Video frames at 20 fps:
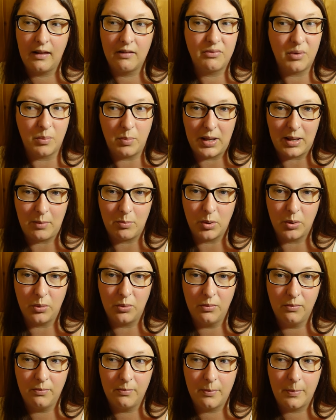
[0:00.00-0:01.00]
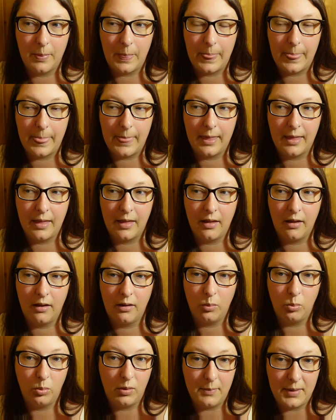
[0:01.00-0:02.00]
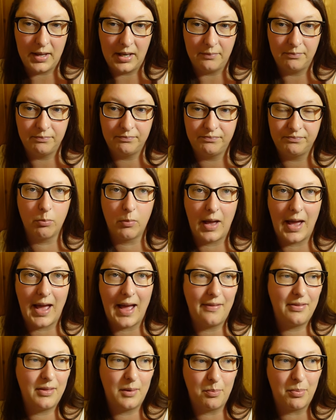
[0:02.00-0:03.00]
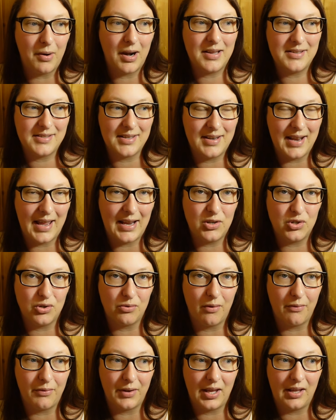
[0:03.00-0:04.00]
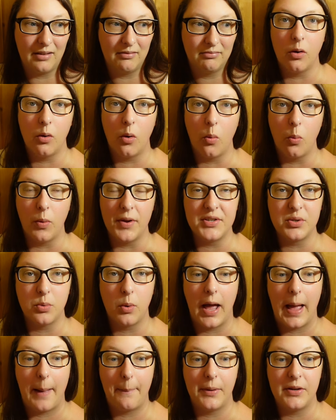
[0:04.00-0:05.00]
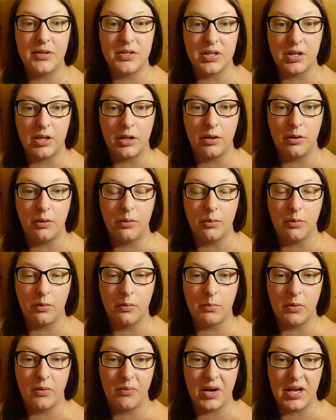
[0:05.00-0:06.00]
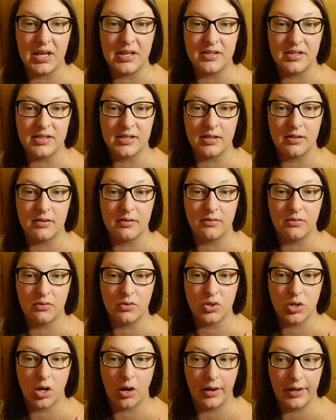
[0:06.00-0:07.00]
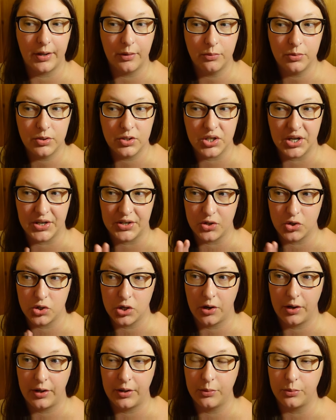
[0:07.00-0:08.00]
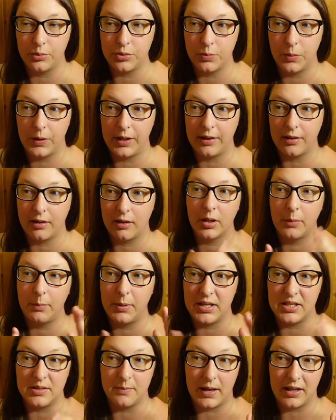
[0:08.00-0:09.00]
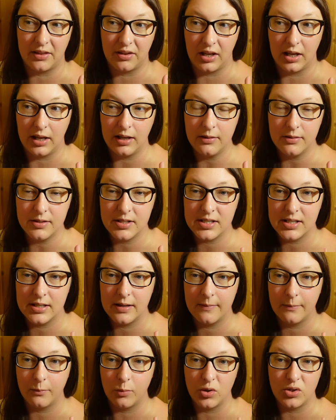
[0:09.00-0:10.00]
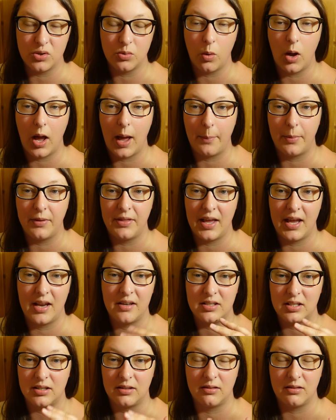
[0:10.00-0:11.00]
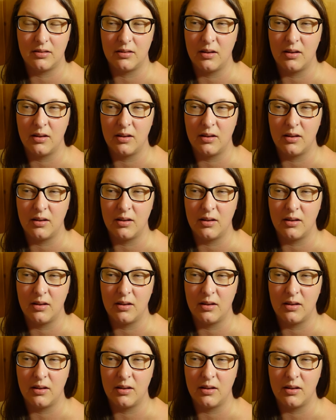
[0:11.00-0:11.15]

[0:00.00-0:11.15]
for people, women, and the brazen nature of it. Wonder what happened to Maria's child. She had a child with Peter Matthews. Wonder what happened there. Did